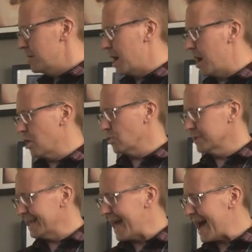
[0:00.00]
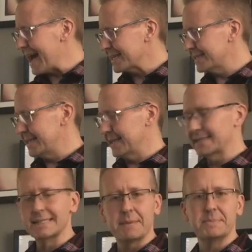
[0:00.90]
a relaxed and
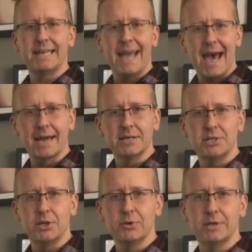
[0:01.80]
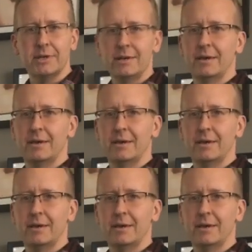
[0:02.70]
accepting attitude.